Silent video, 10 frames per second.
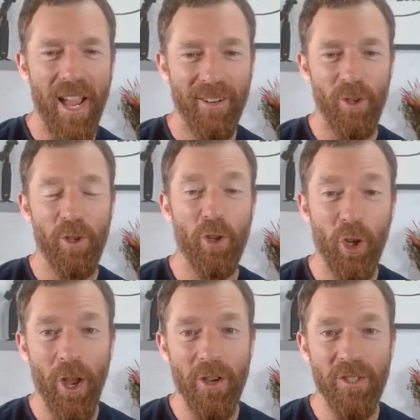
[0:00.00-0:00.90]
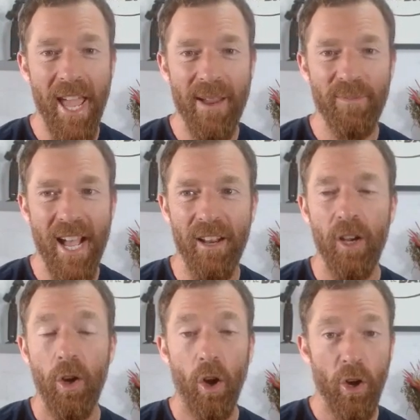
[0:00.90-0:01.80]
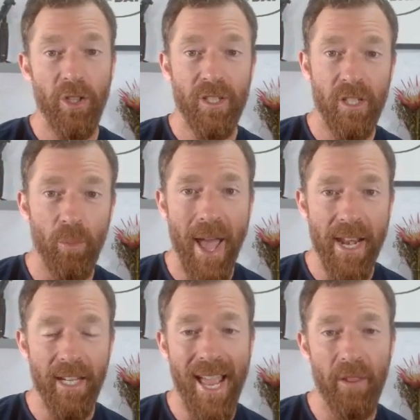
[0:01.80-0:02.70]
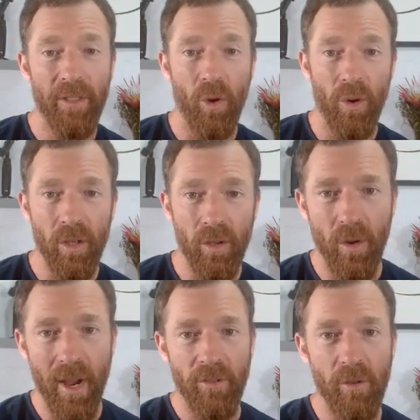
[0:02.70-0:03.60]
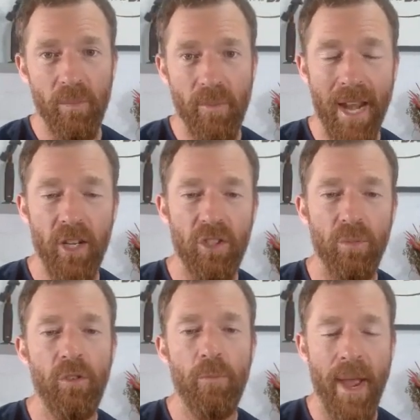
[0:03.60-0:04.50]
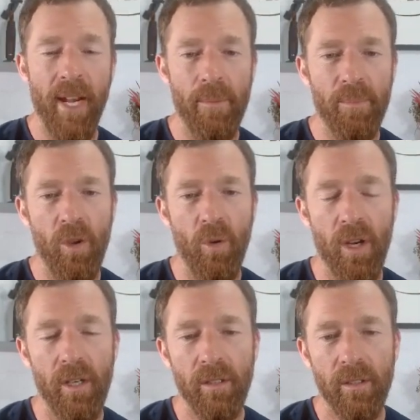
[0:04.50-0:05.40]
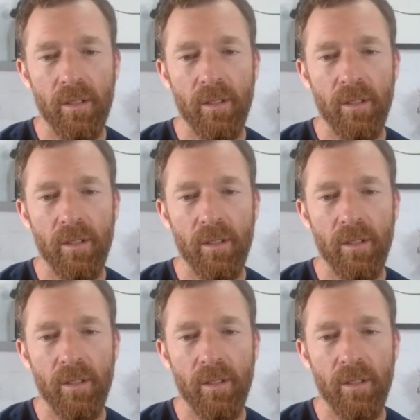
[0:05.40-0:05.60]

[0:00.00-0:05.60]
people are like, well, you can close games out. Are you still batting down the order, or have you managed to move back up the order?